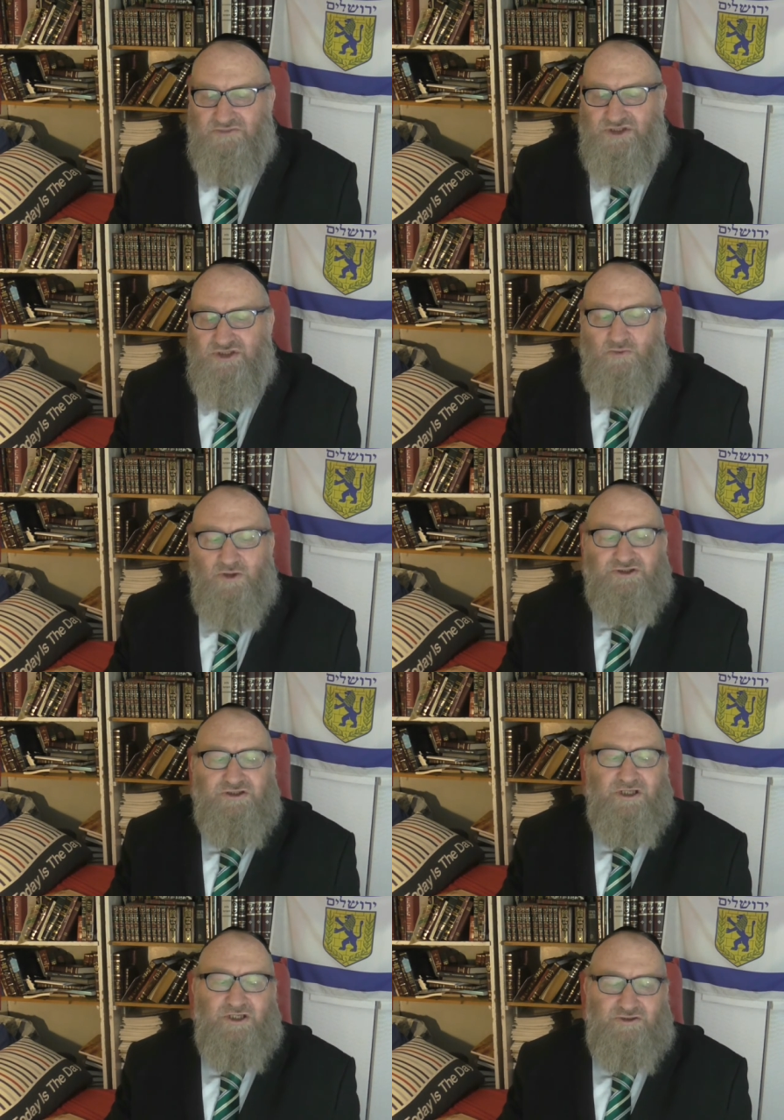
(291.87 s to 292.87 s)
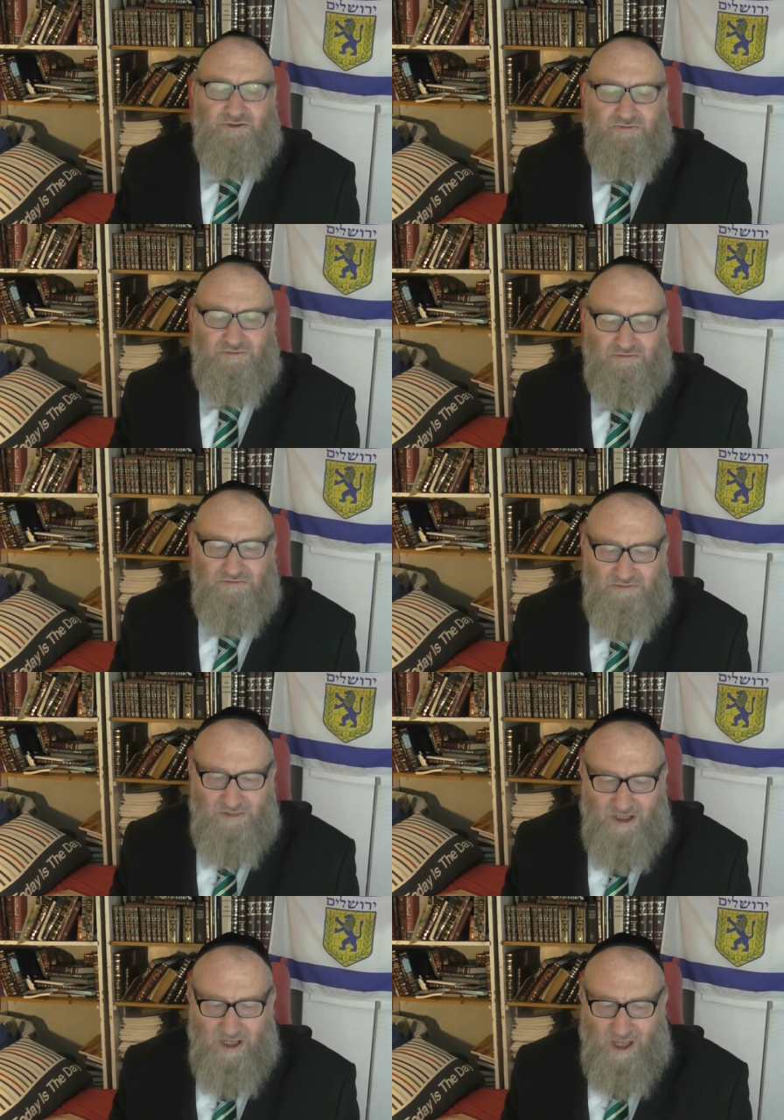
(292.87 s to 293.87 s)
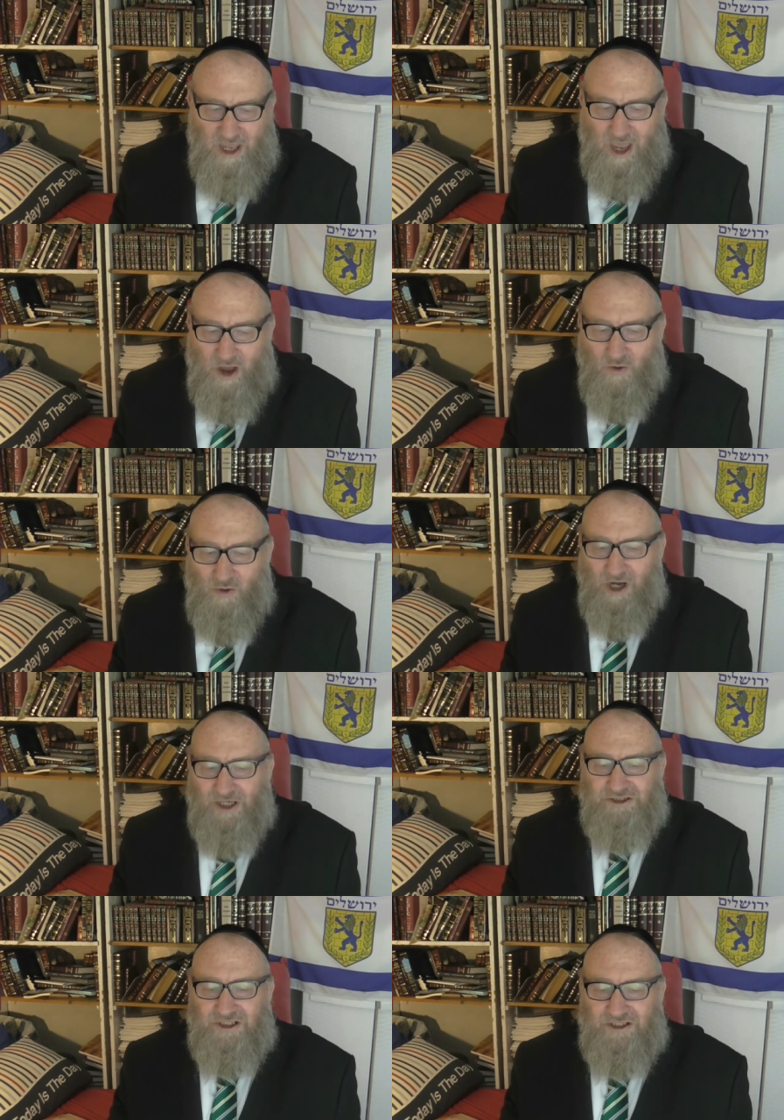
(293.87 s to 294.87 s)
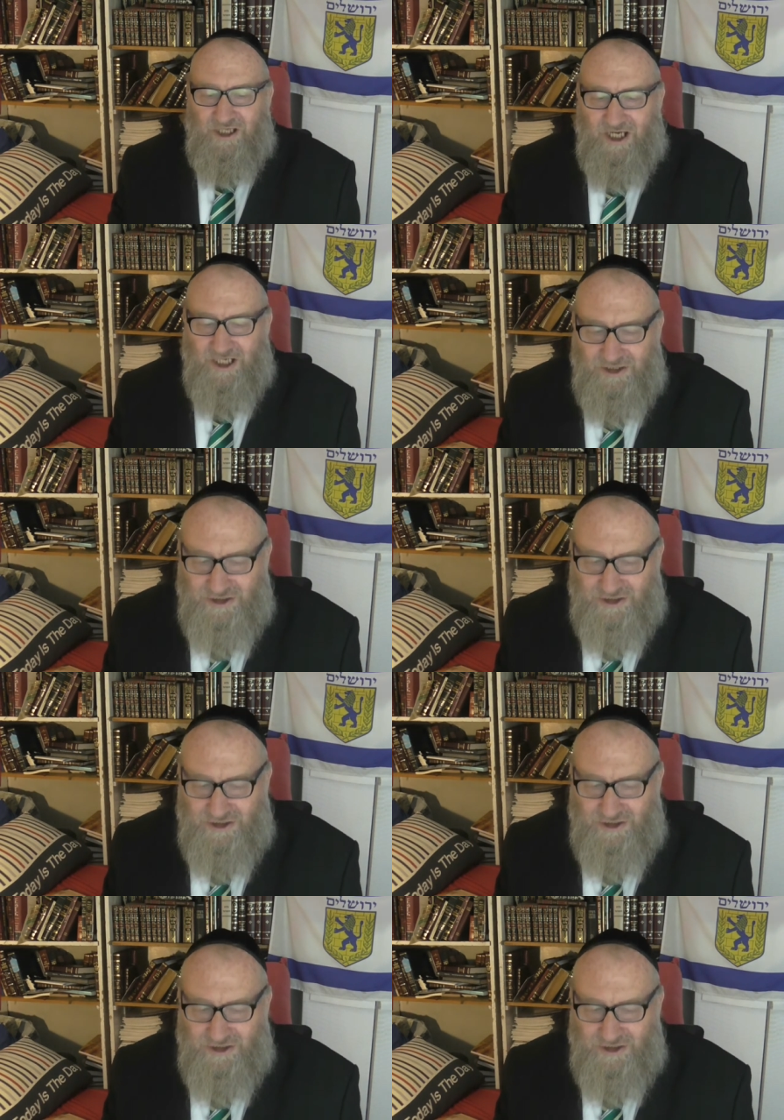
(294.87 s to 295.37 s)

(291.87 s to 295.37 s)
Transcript: So what did they do? What did they